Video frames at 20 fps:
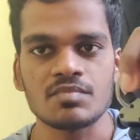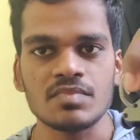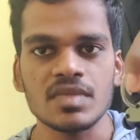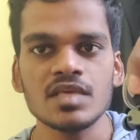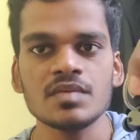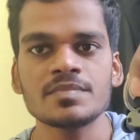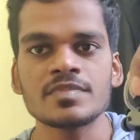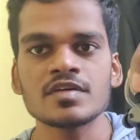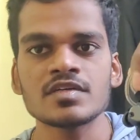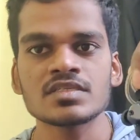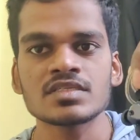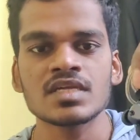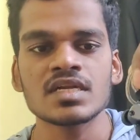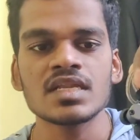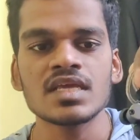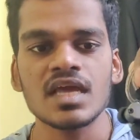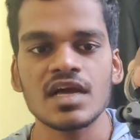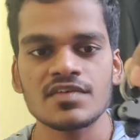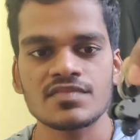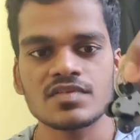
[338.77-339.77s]
Me
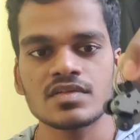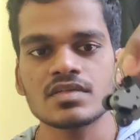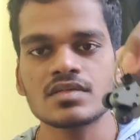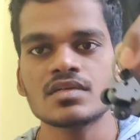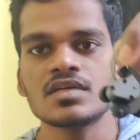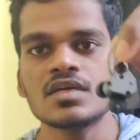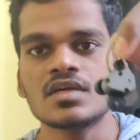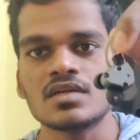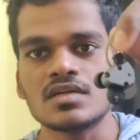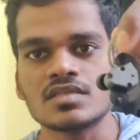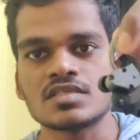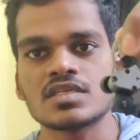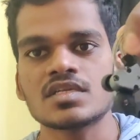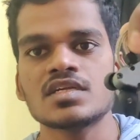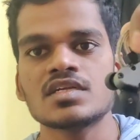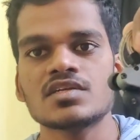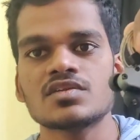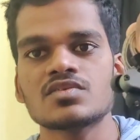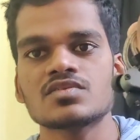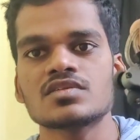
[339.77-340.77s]
personally, after
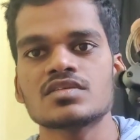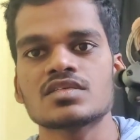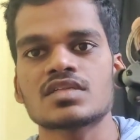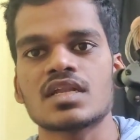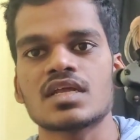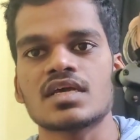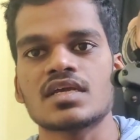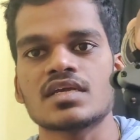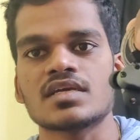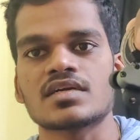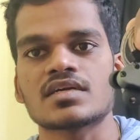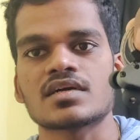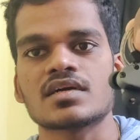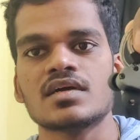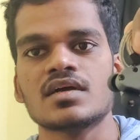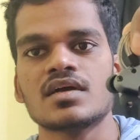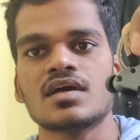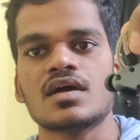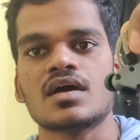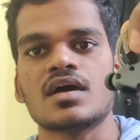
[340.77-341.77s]
listening to this like
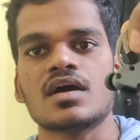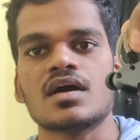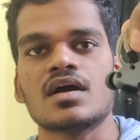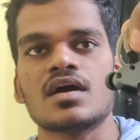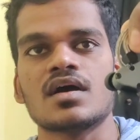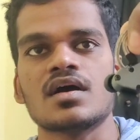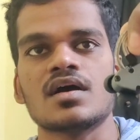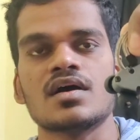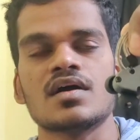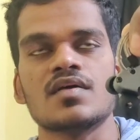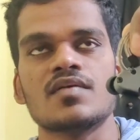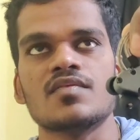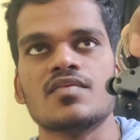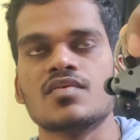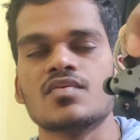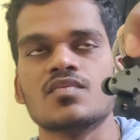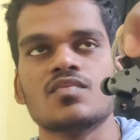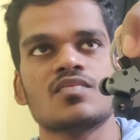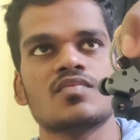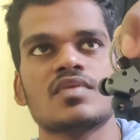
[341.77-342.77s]

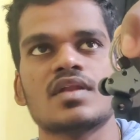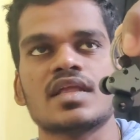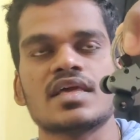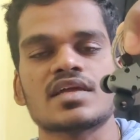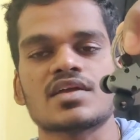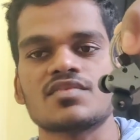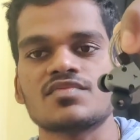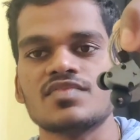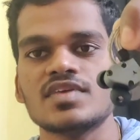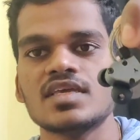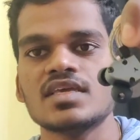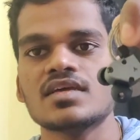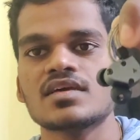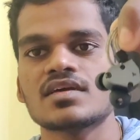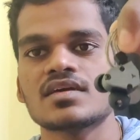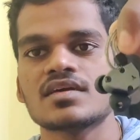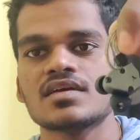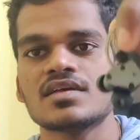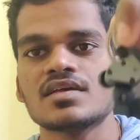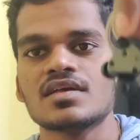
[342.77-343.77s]
a
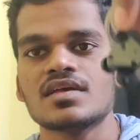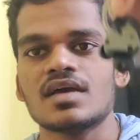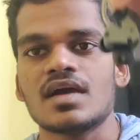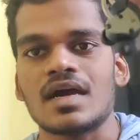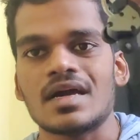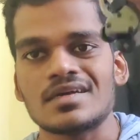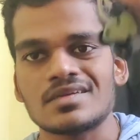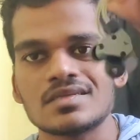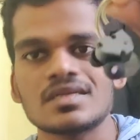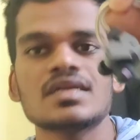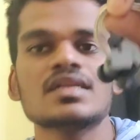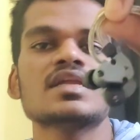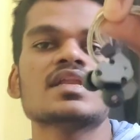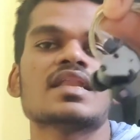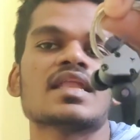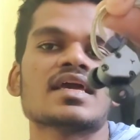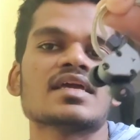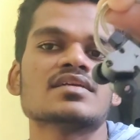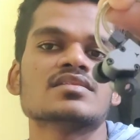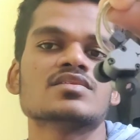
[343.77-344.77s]
week, I
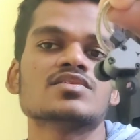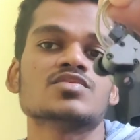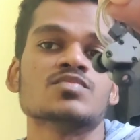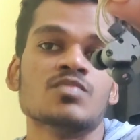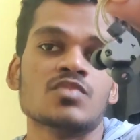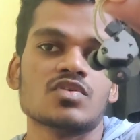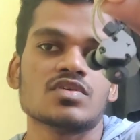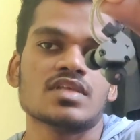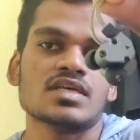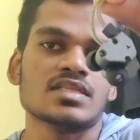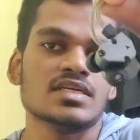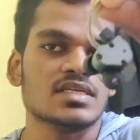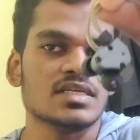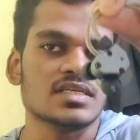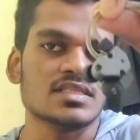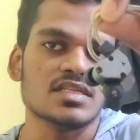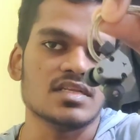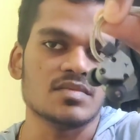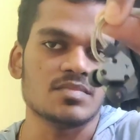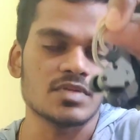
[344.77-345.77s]
really like this more than the
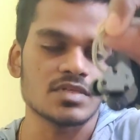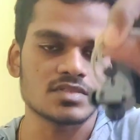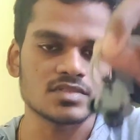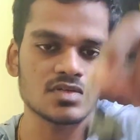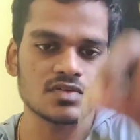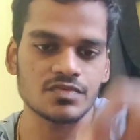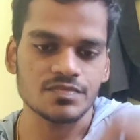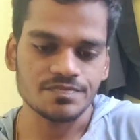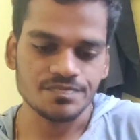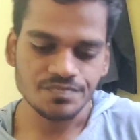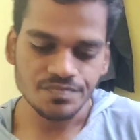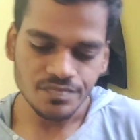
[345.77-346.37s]
T3 Plus now,